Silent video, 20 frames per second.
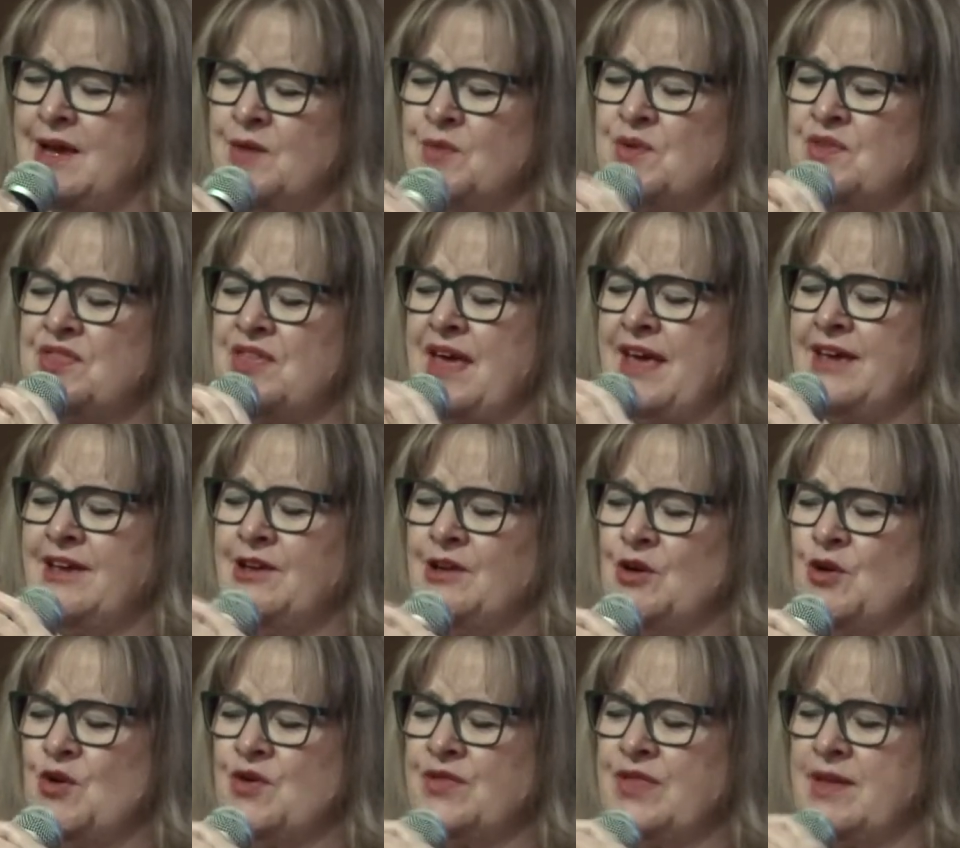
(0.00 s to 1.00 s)
We thank you,
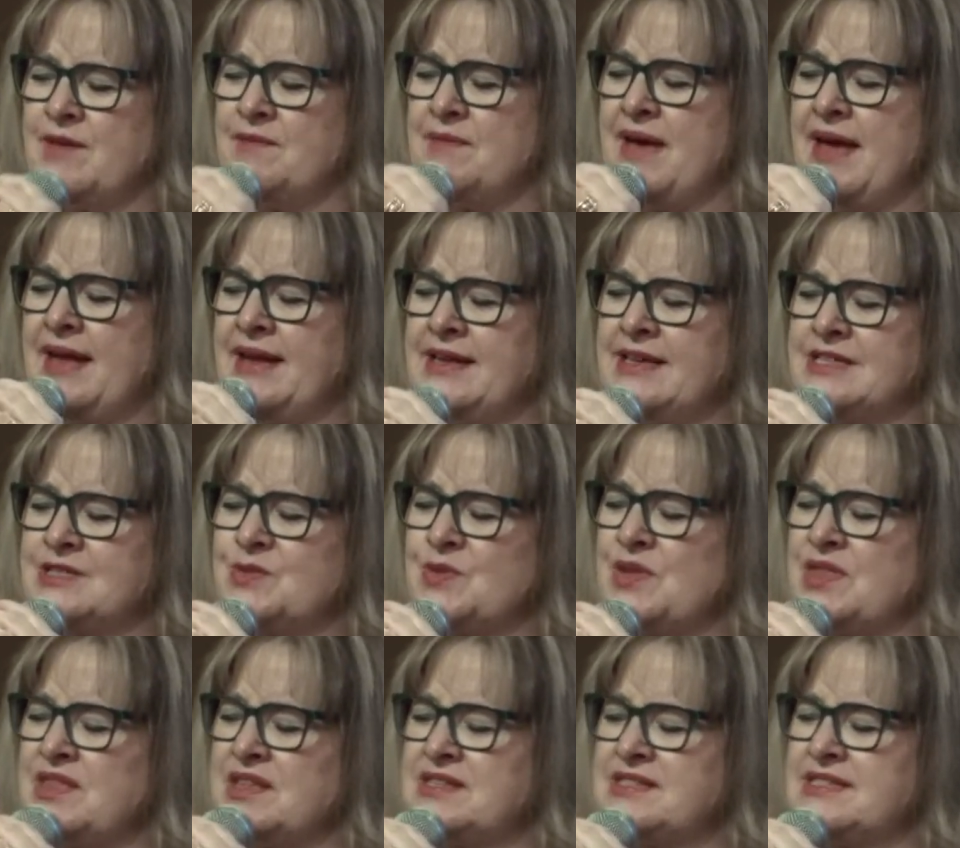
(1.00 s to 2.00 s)
Lord, that Manny is
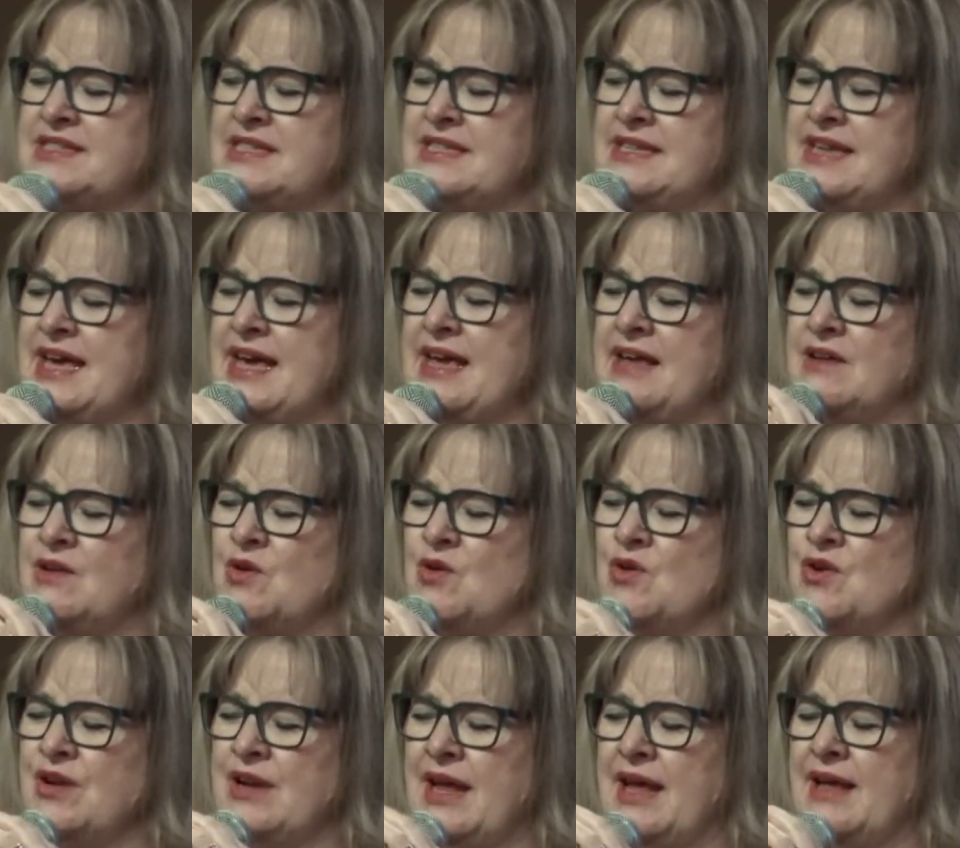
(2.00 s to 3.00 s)
with us today,
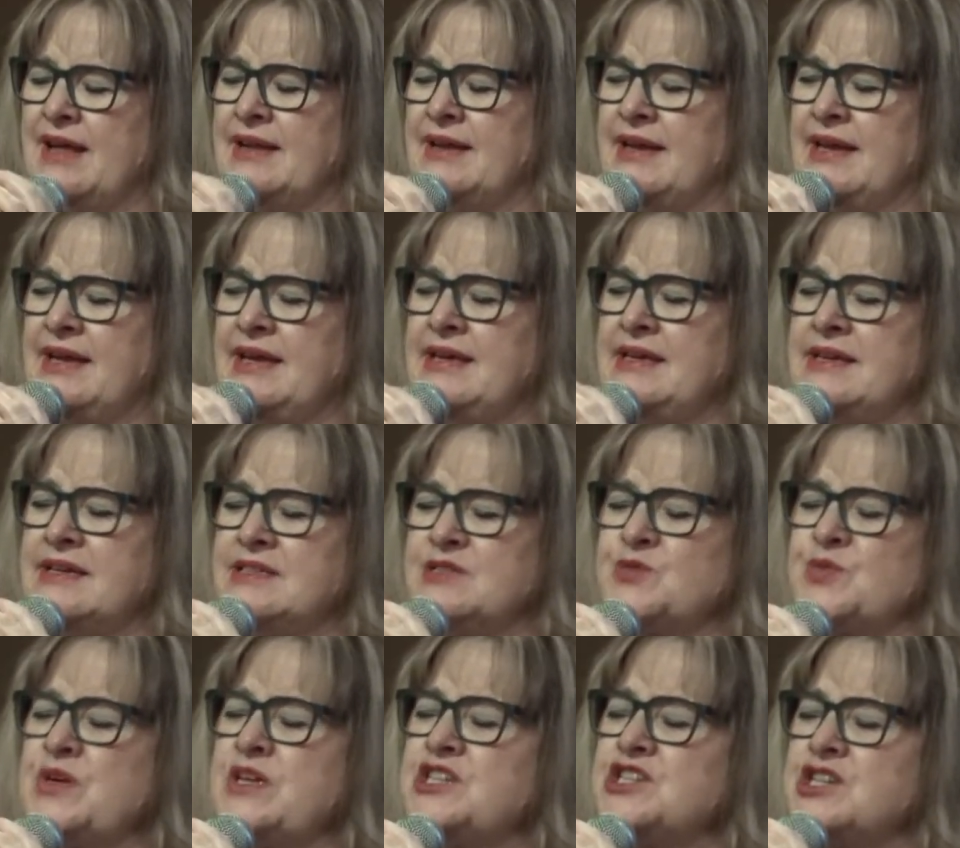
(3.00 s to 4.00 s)
Lord, and he is
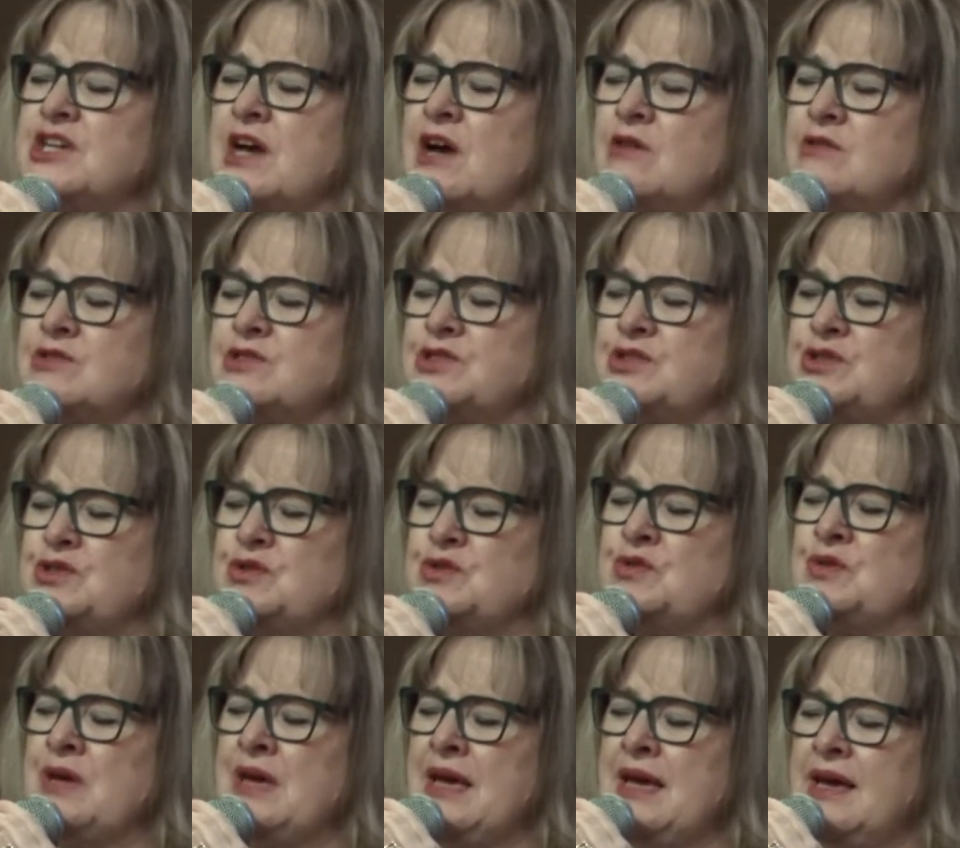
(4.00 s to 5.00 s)
reaching out to
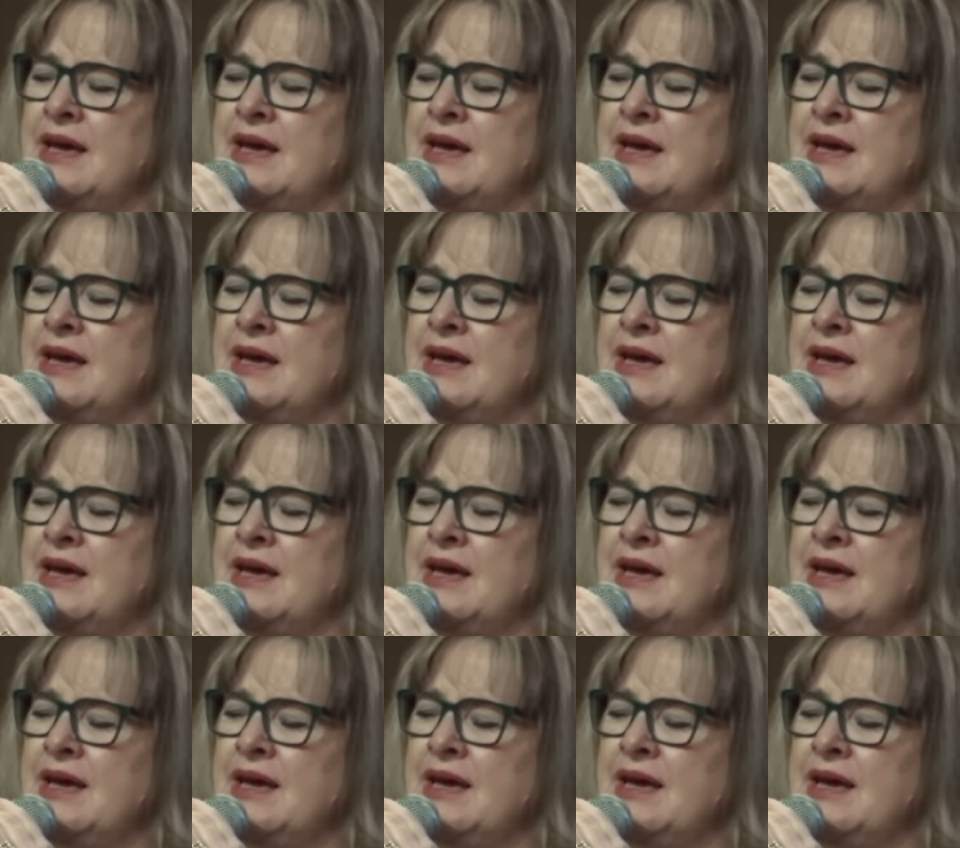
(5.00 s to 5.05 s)
you.